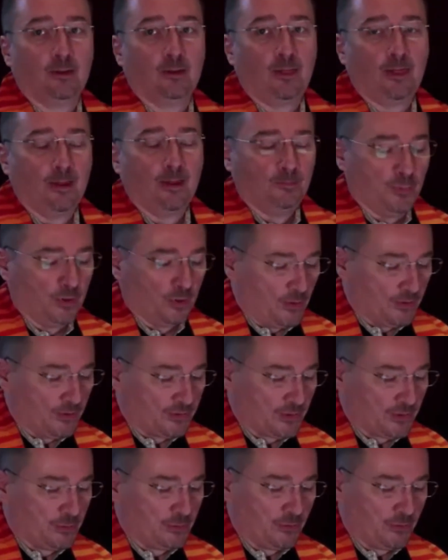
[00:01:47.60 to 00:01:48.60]
but
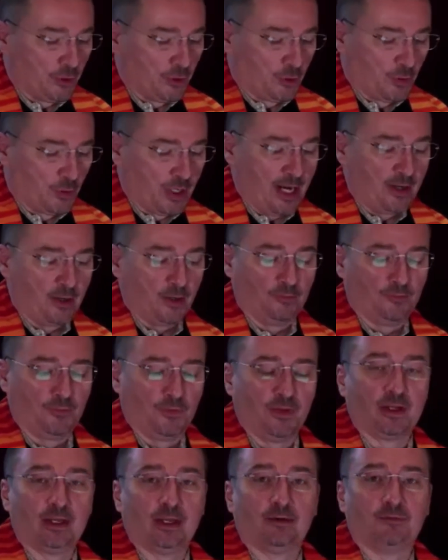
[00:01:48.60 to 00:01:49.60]
also to the Creator for the
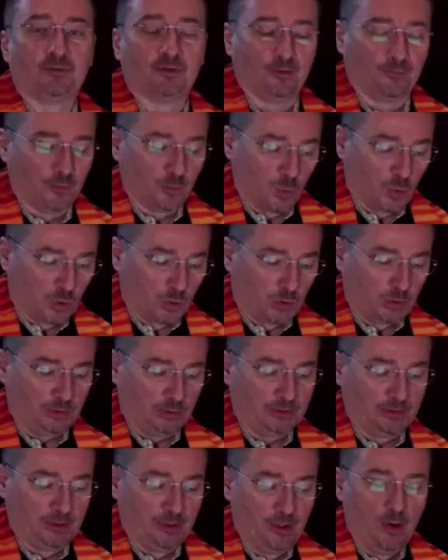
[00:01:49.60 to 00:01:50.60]
gift of the world
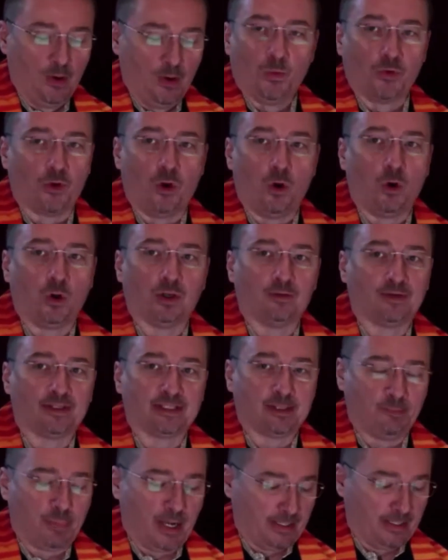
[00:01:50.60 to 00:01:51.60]
with all of its
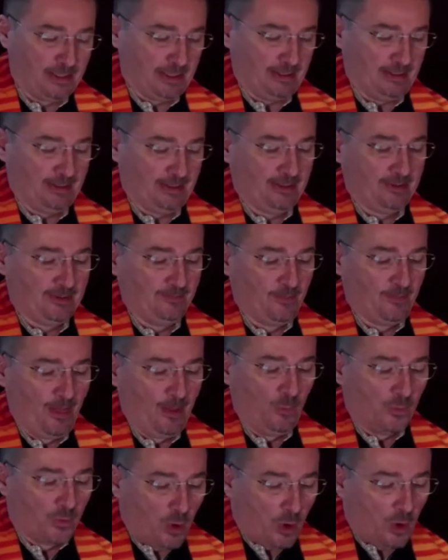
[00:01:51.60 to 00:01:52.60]
abundance,
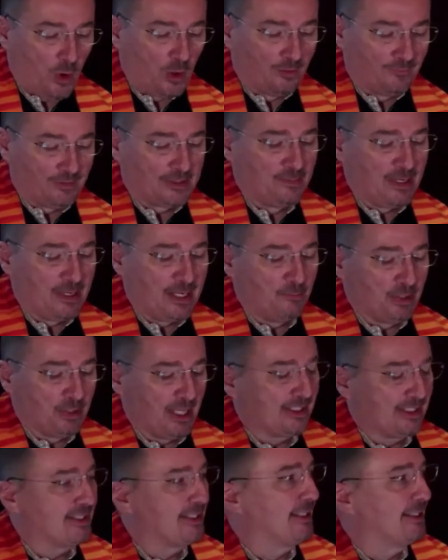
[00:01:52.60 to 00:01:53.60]
with all of its many
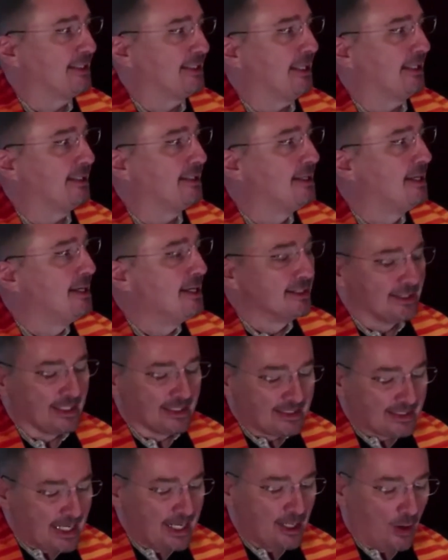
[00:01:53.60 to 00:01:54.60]
blessings that
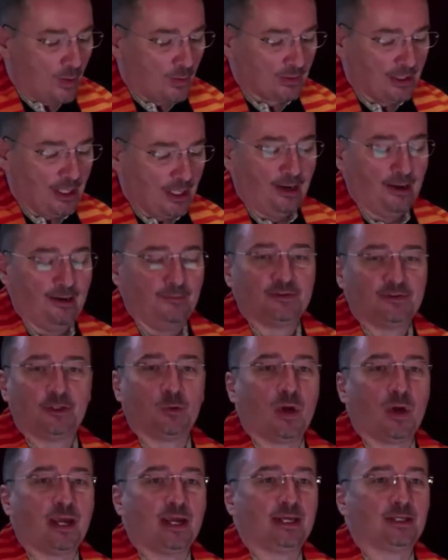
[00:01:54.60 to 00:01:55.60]
sustain our lives in
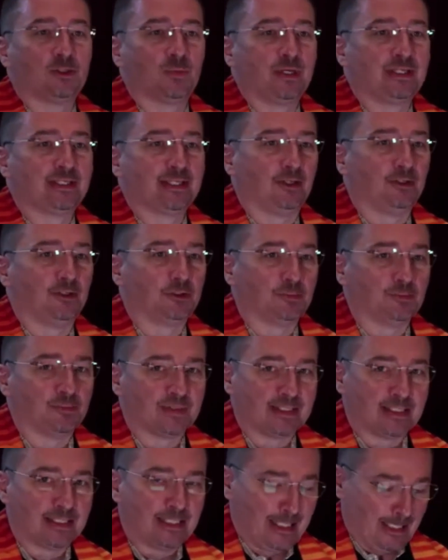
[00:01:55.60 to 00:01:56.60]
ways we seldom
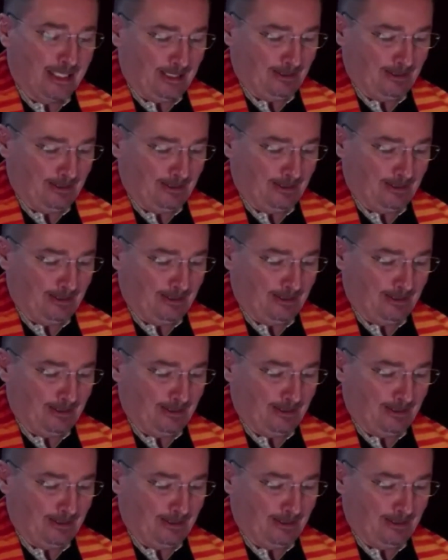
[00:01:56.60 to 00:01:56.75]
see.